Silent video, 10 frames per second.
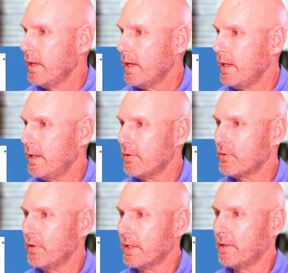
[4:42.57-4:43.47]
and then
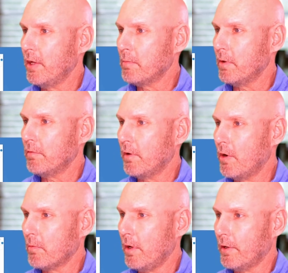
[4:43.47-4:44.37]
select the number of
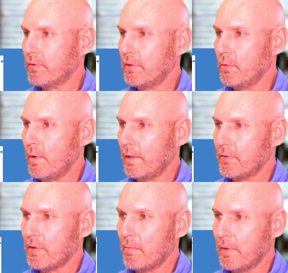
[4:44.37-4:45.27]
alarm clocks that you want.
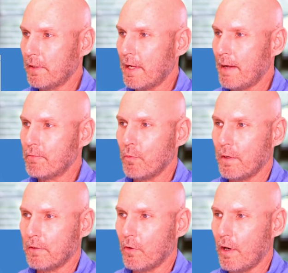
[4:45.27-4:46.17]
That's how many times you
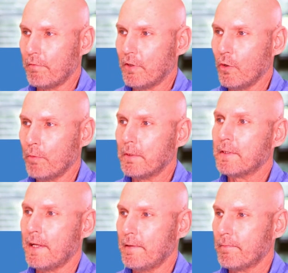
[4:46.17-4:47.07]
want it to go off. You can go up to
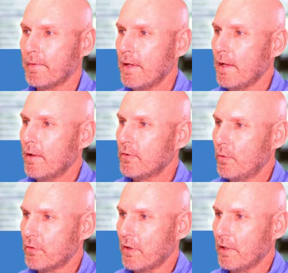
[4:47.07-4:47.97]
10. So
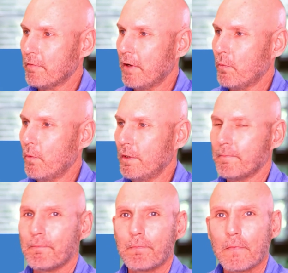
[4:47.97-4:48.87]
we're just going to leave it at
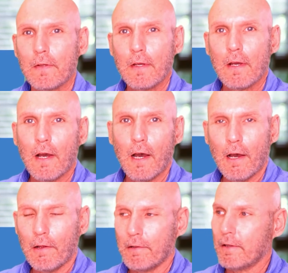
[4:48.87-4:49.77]
1.
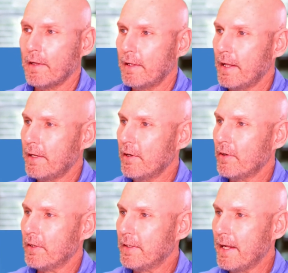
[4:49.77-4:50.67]
And then here
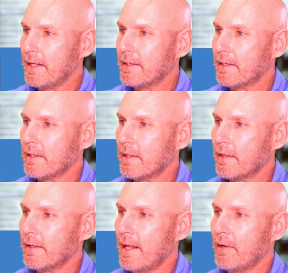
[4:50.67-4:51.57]
on the date,
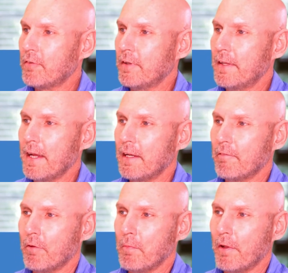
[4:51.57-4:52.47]
that is the date of
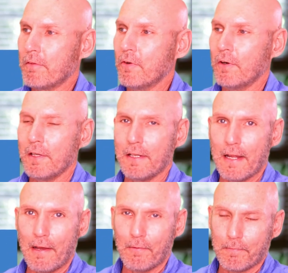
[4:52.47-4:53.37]
the month you're in
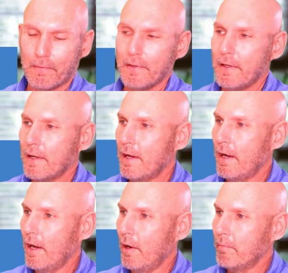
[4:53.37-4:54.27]
now.
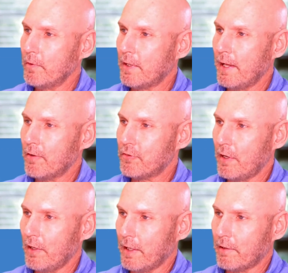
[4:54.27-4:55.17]
You can't
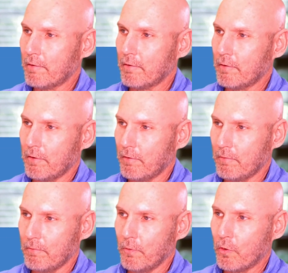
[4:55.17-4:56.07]
set like to
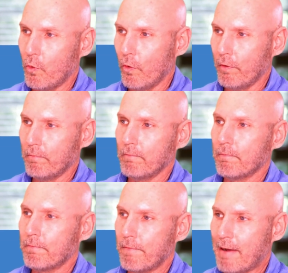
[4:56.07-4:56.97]
record
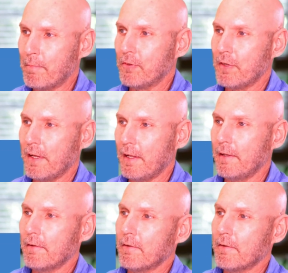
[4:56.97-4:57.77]
5 months ahead.